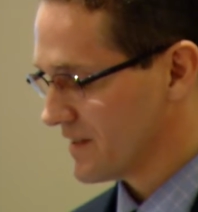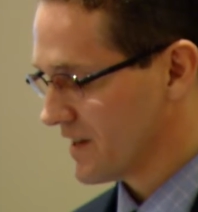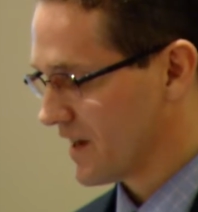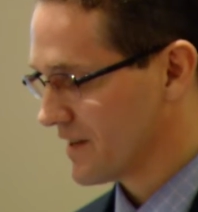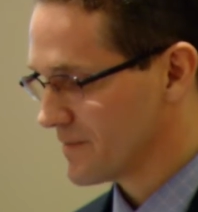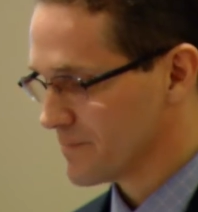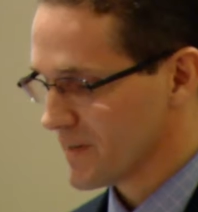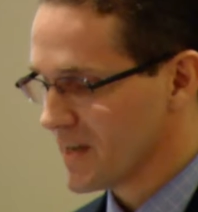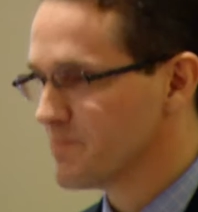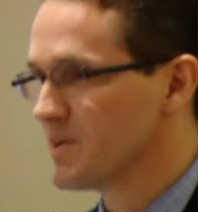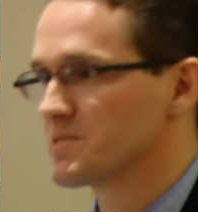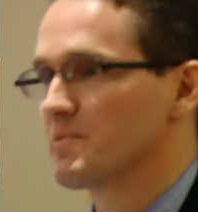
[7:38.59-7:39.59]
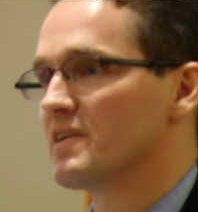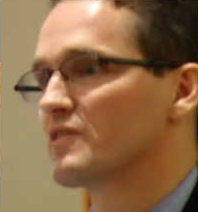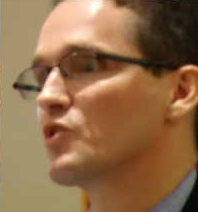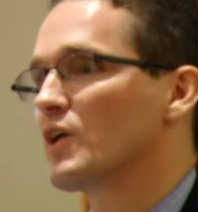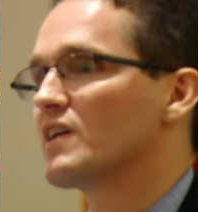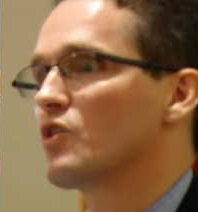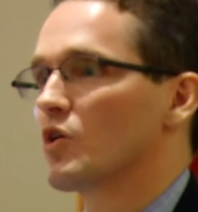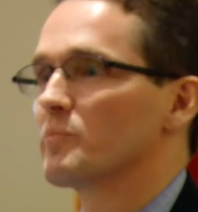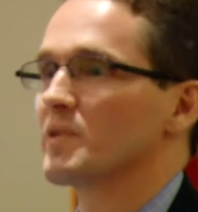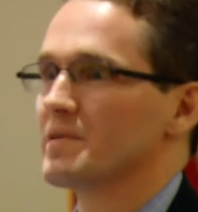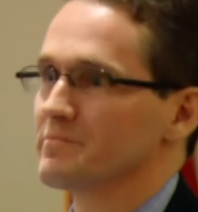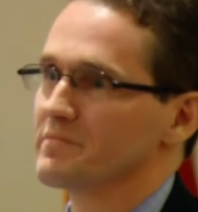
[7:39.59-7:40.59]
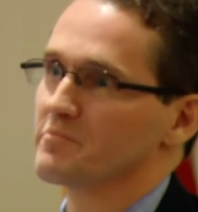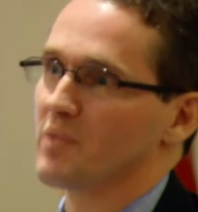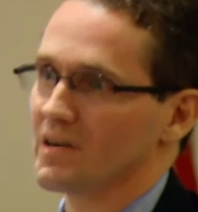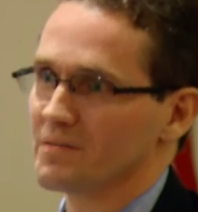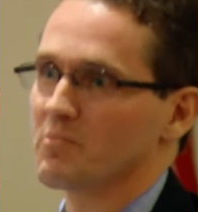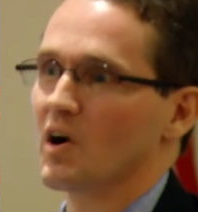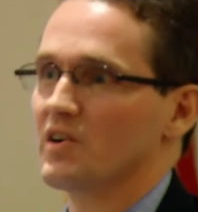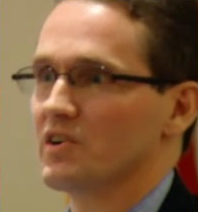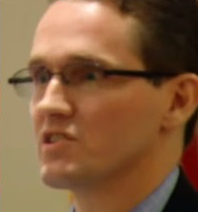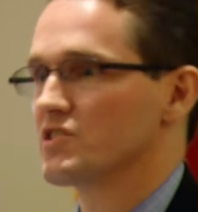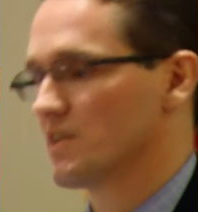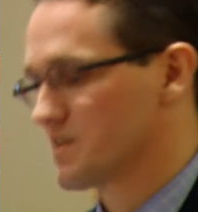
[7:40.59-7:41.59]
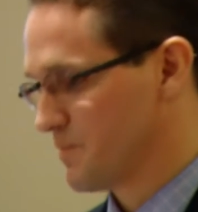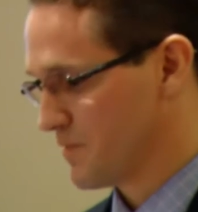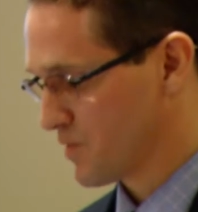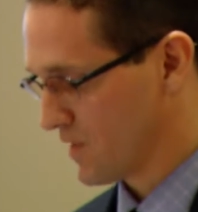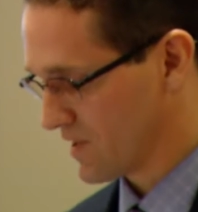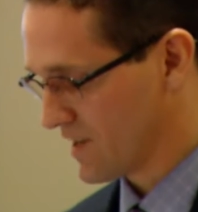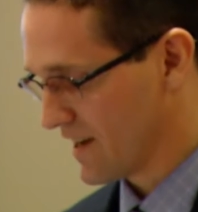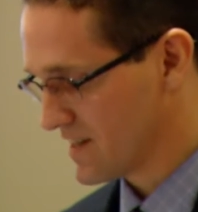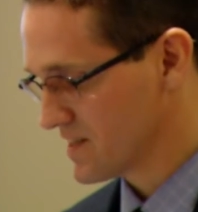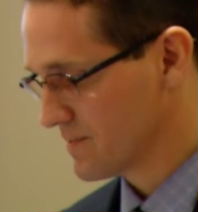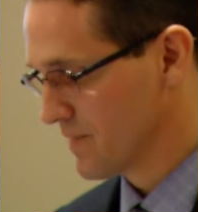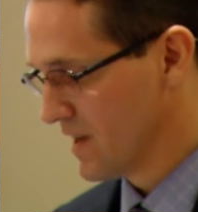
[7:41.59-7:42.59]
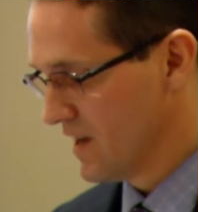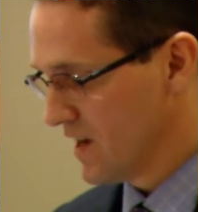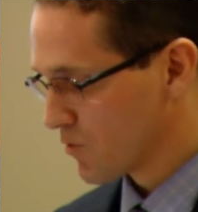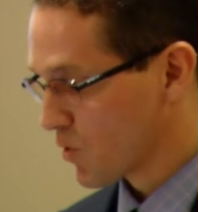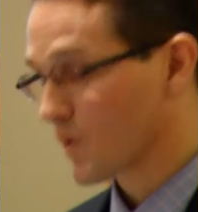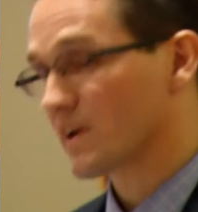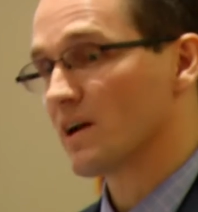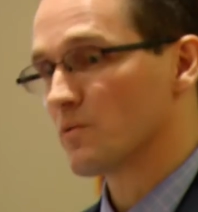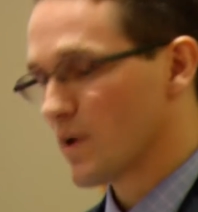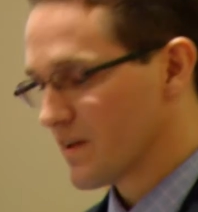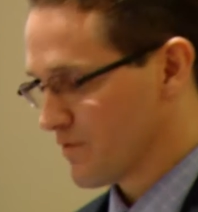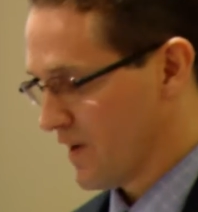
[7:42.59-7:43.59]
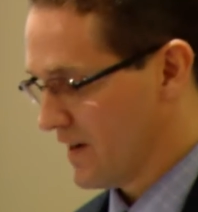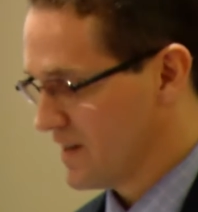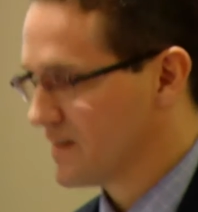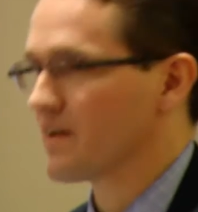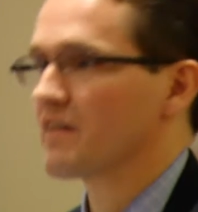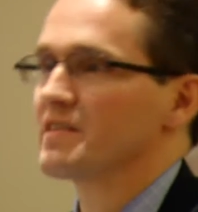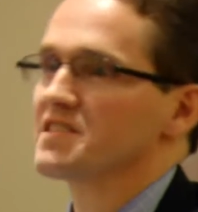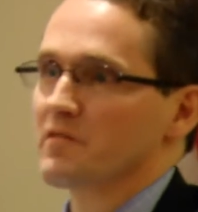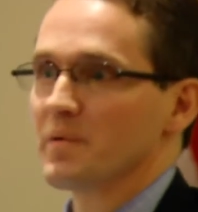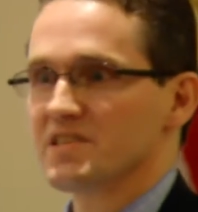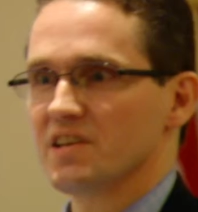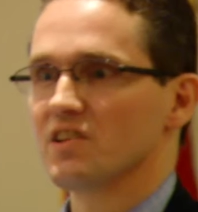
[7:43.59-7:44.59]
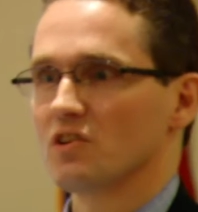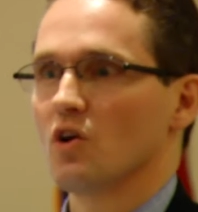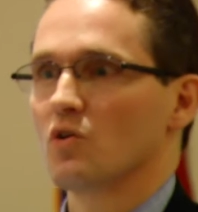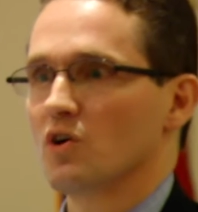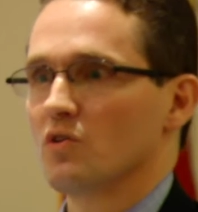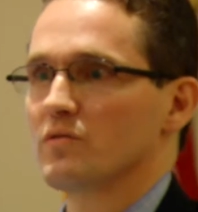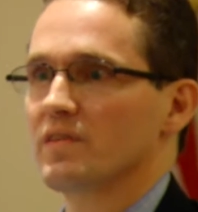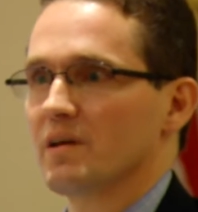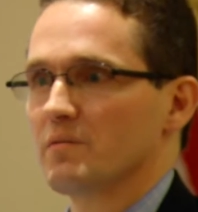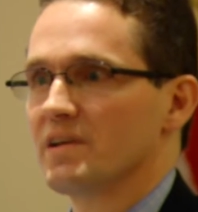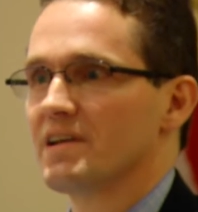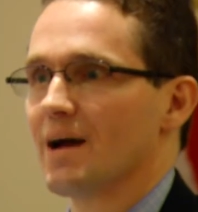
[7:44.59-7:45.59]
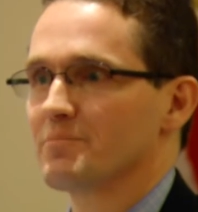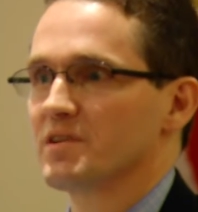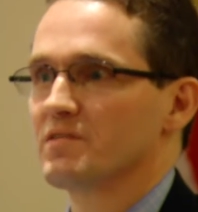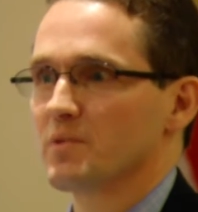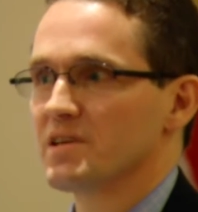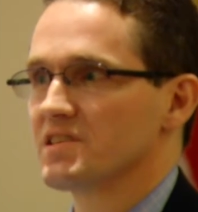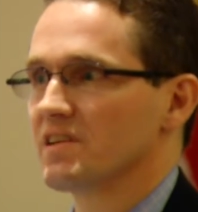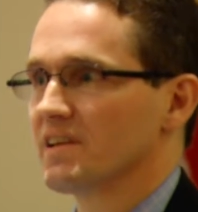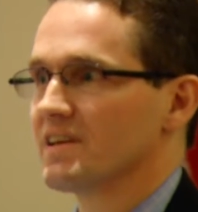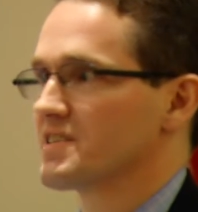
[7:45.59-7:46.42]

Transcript: EB's been a great corporate partner, so that's been really nice. We're working on wayfinding. Has everybody seen the logo that we adopted recently?